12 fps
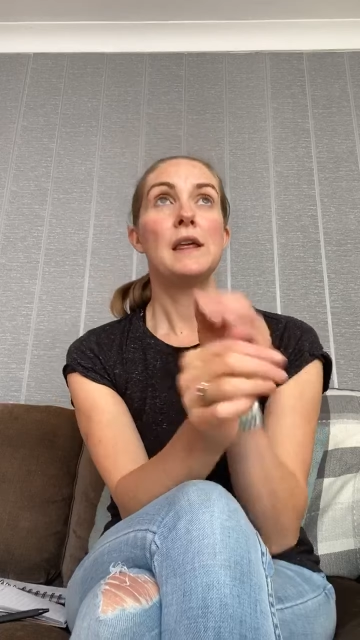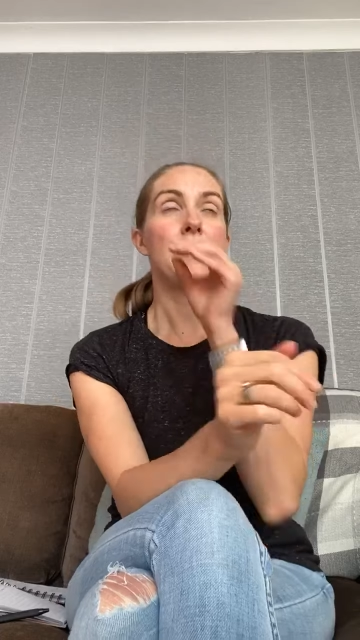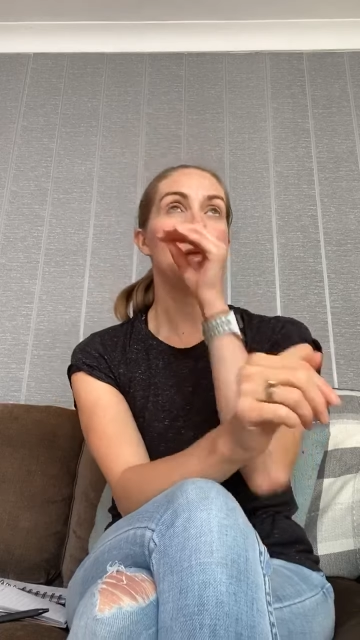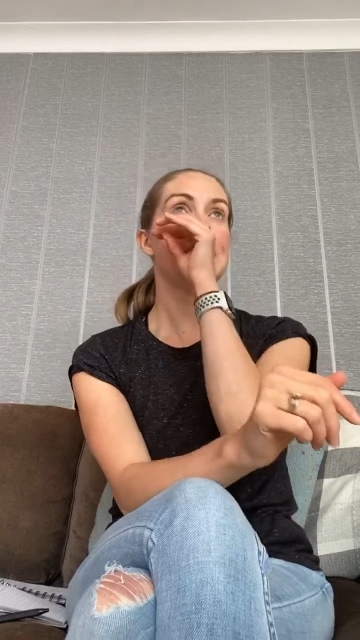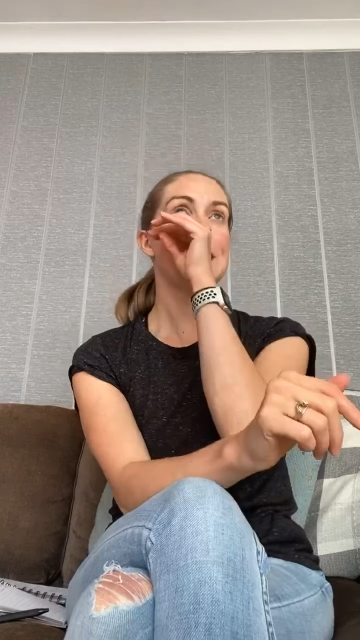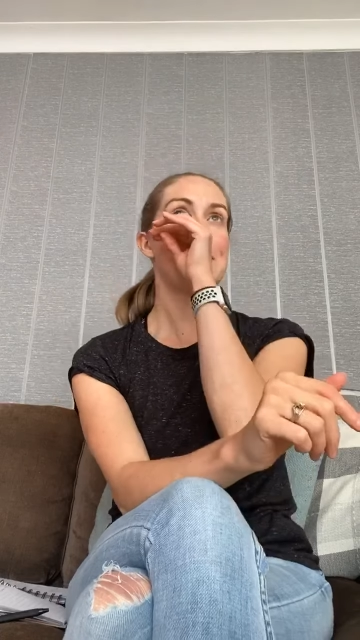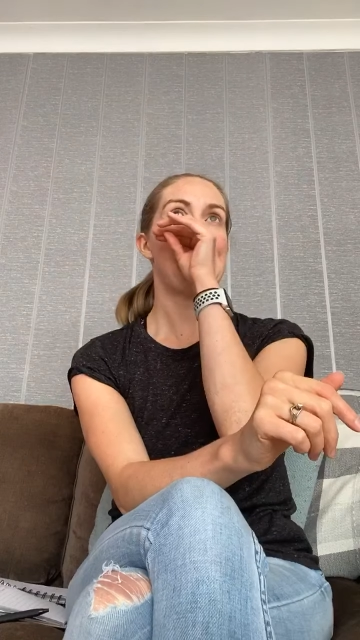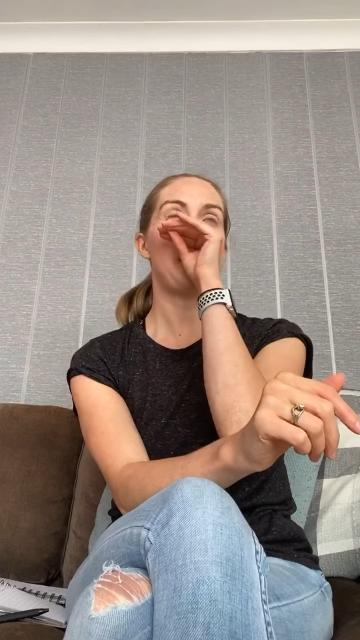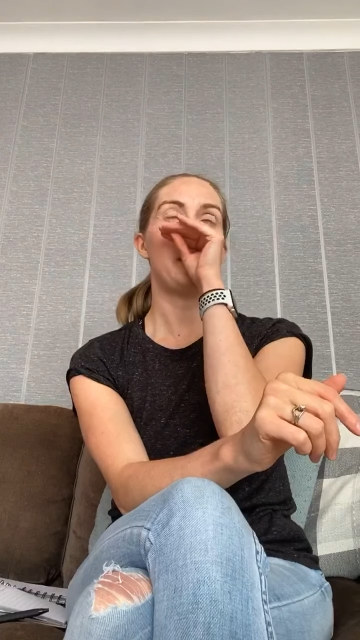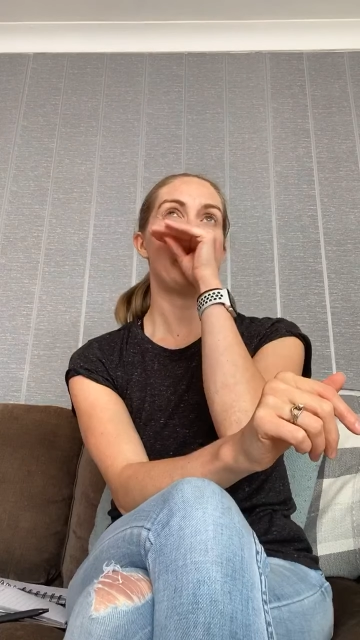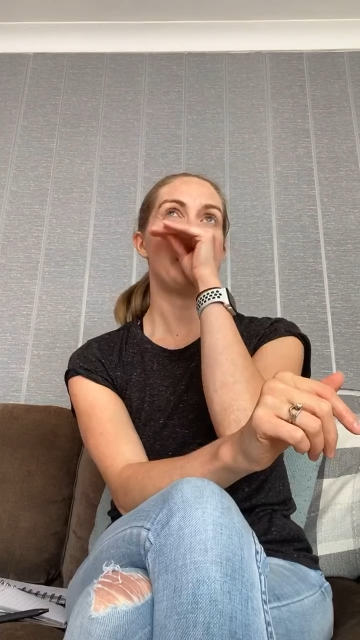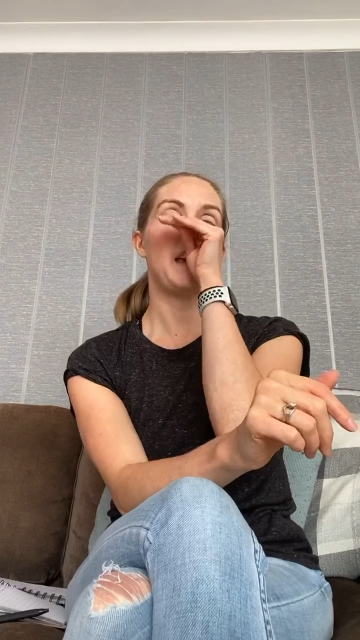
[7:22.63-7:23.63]
Thinking
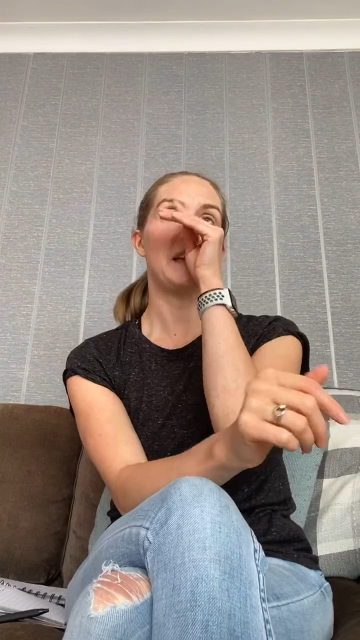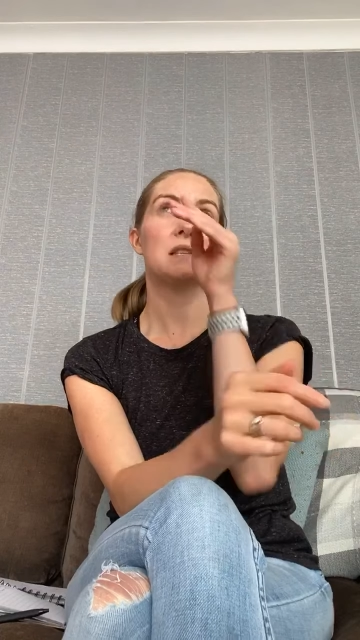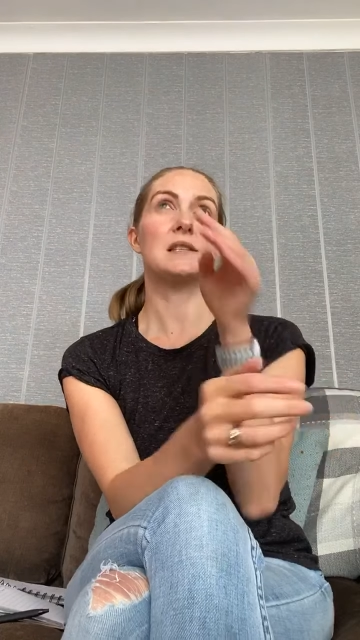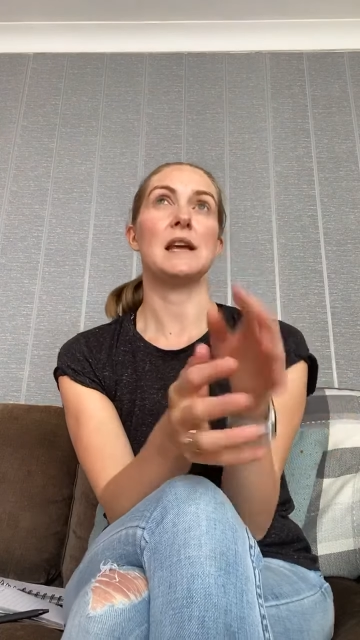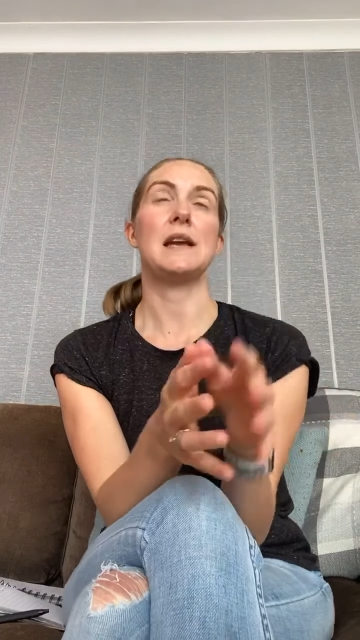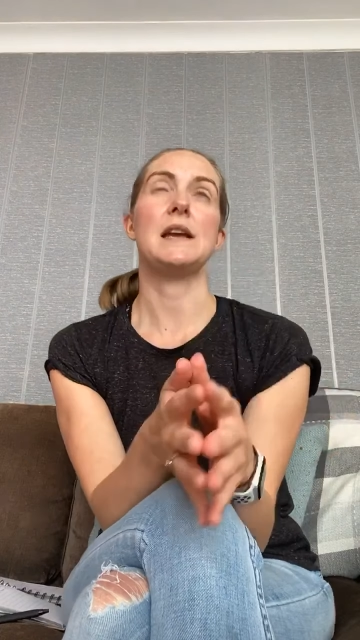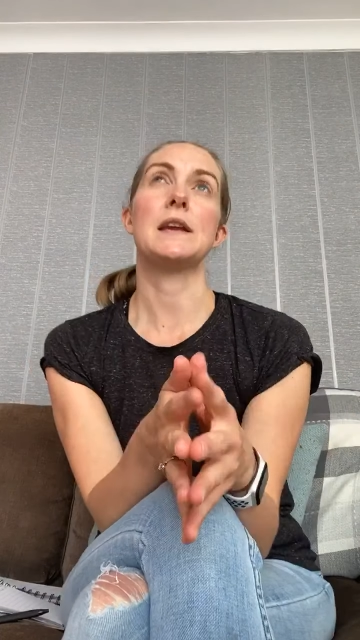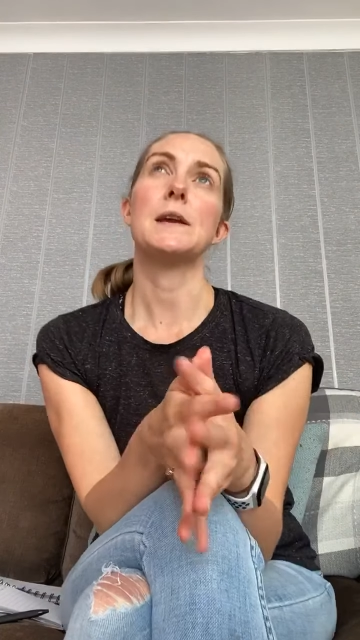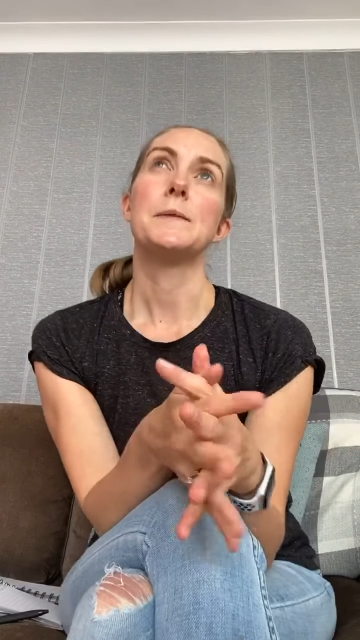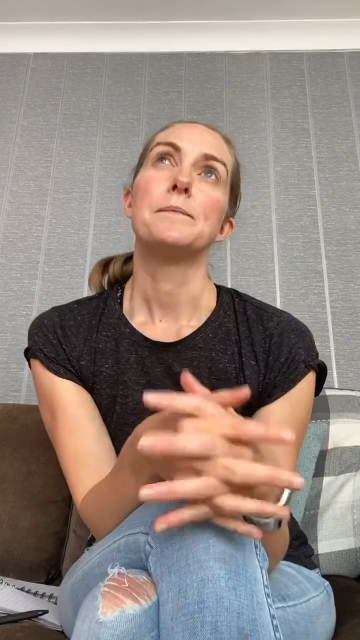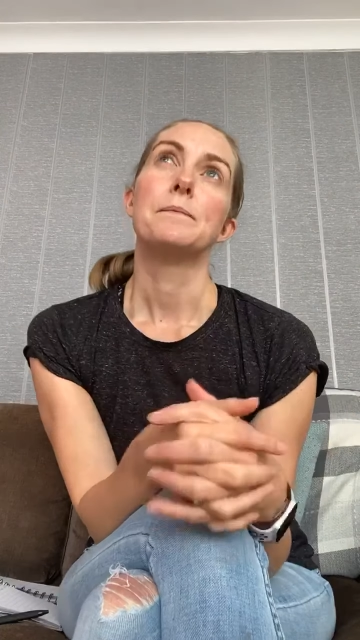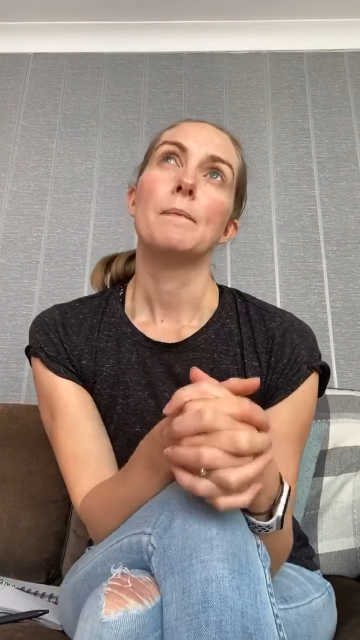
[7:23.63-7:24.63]
about things like
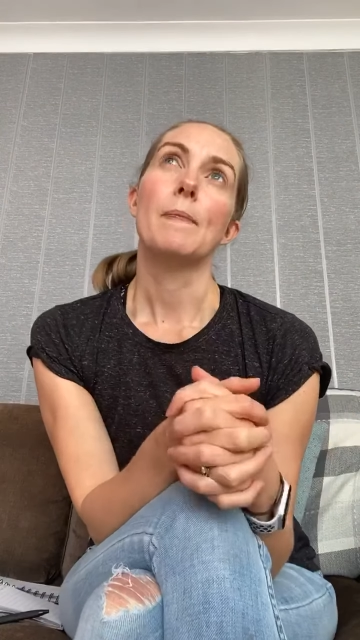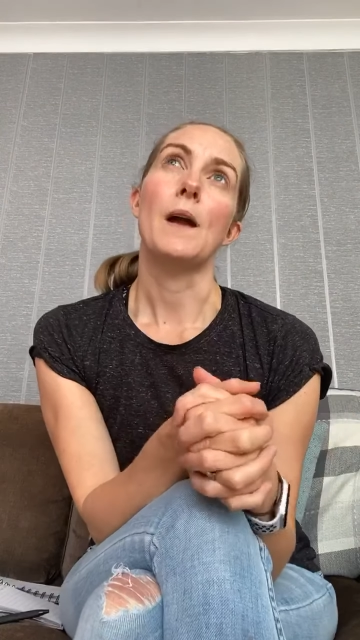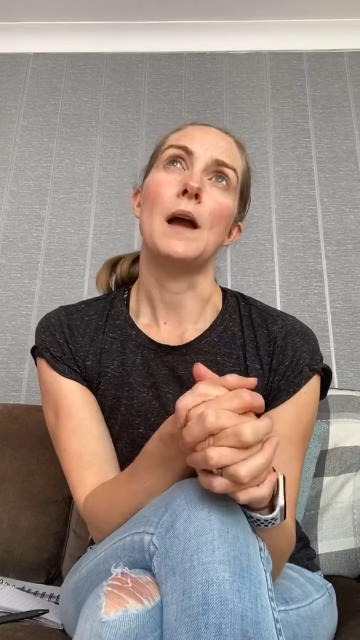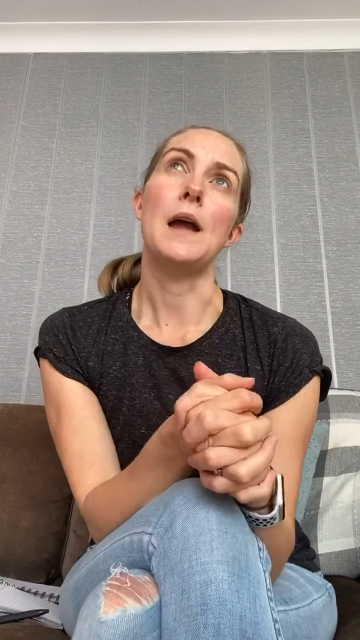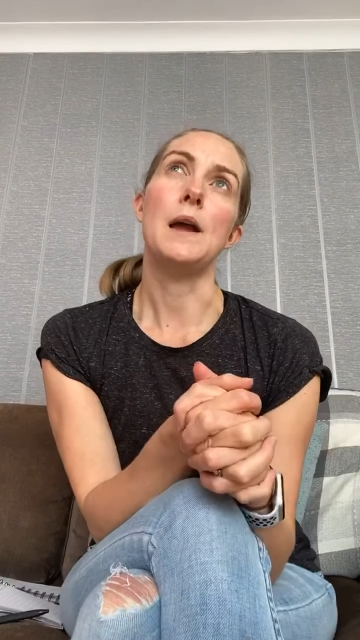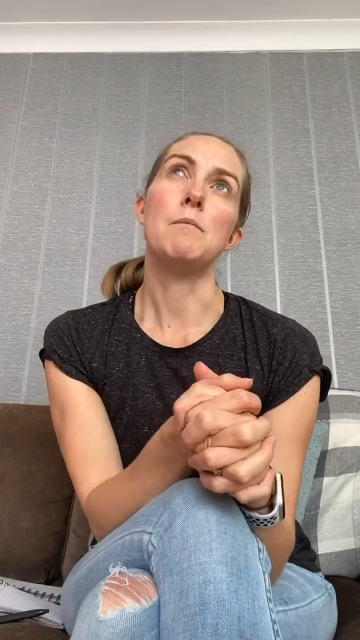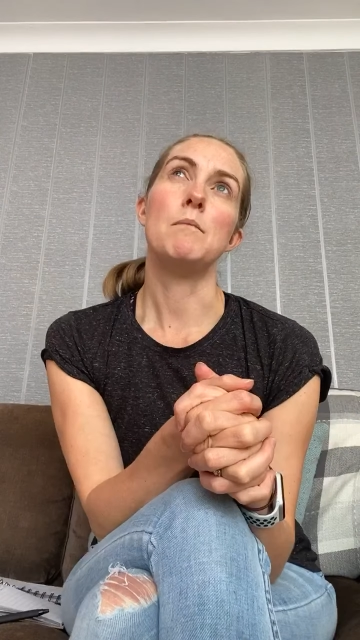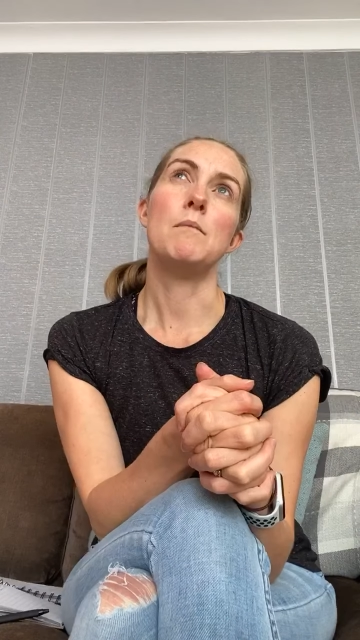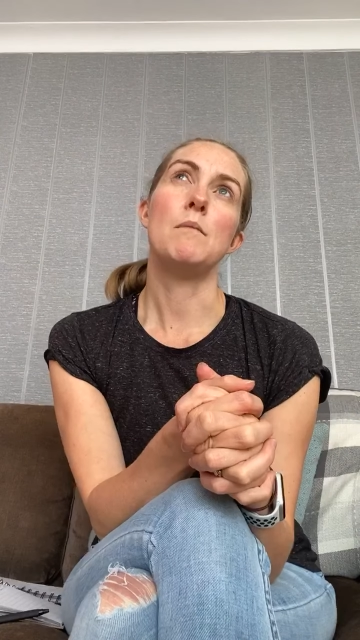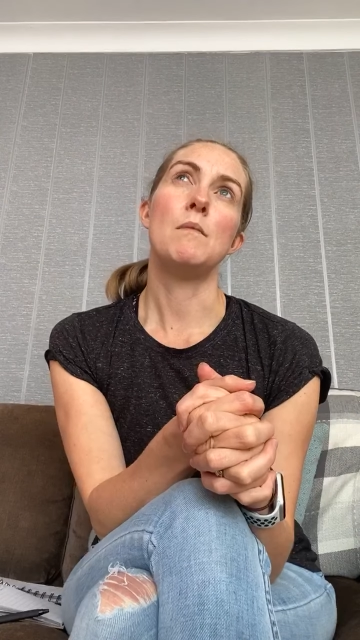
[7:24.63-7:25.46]
you've